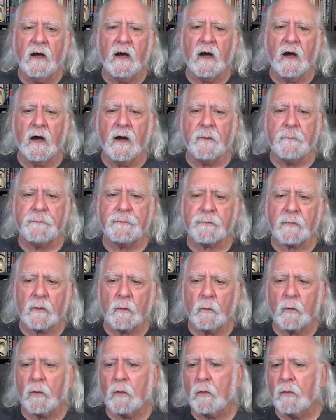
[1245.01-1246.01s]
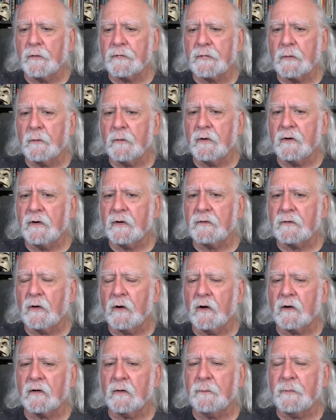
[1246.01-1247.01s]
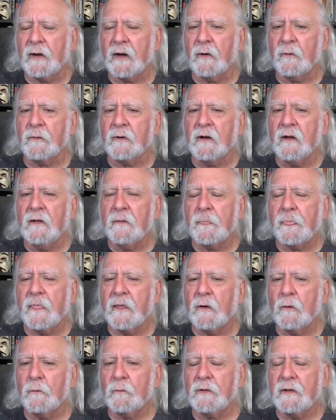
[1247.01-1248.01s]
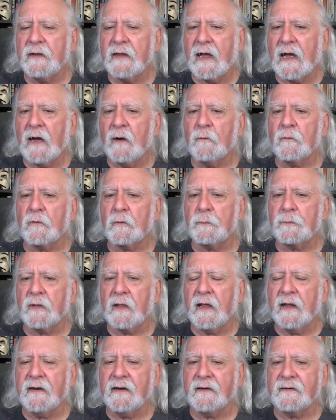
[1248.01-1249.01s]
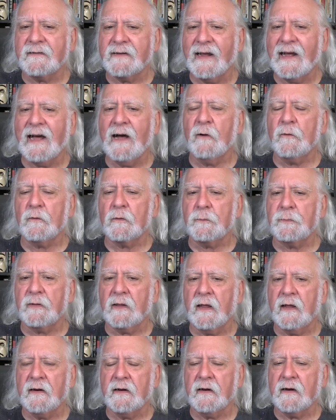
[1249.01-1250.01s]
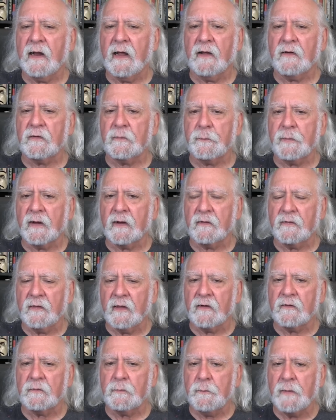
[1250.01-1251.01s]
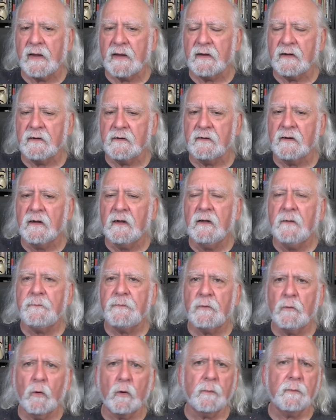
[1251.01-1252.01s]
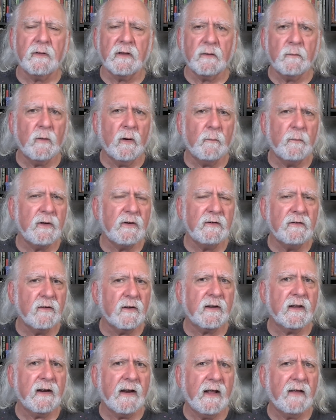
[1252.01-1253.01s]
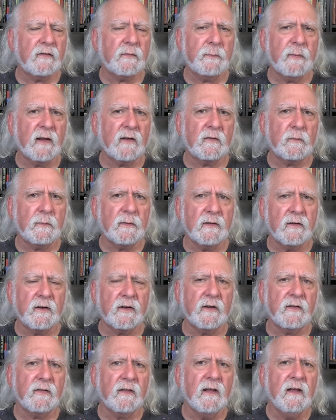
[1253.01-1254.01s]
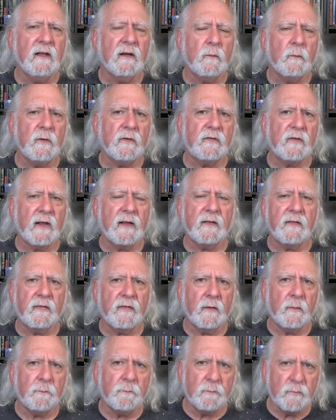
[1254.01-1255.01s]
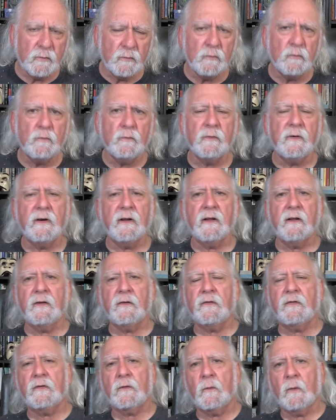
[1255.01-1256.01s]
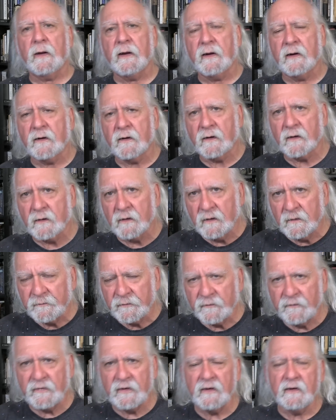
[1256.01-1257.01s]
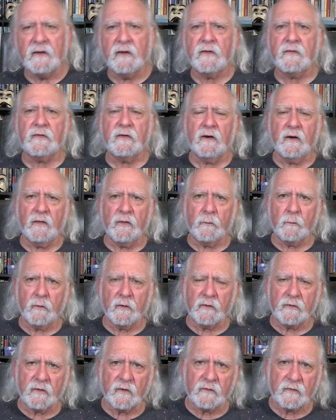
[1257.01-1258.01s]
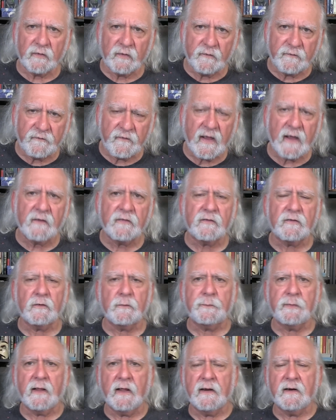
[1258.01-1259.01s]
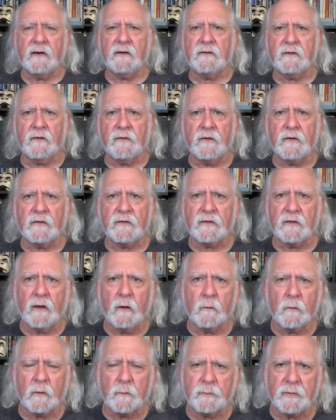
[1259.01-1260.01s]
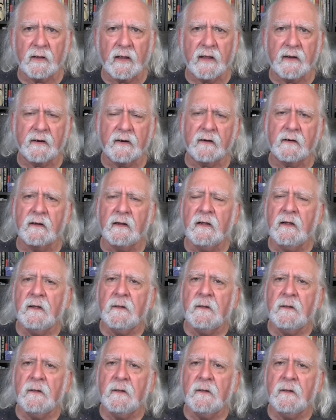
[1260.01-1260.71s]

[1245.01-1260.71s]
Um, we're also going to talk about the only outer planet to outer planet aspect that's made. Normally, when we look at aspects, we look at, we say the moon is square Venus. In other words, it's the faster planet to the slower planet.